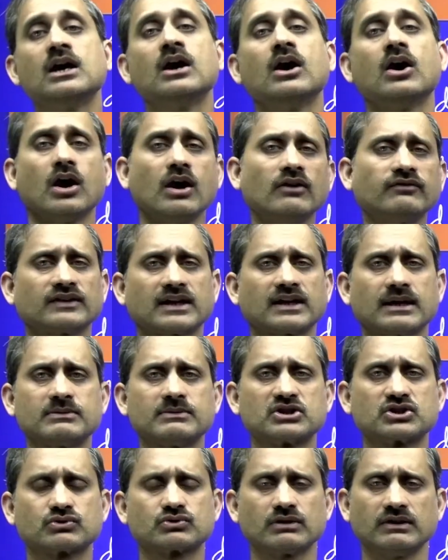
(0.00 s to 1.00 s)
of
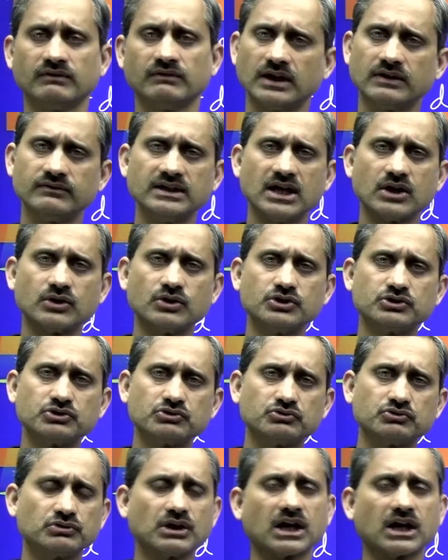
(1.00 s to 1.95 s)
chemistry where we are going to do the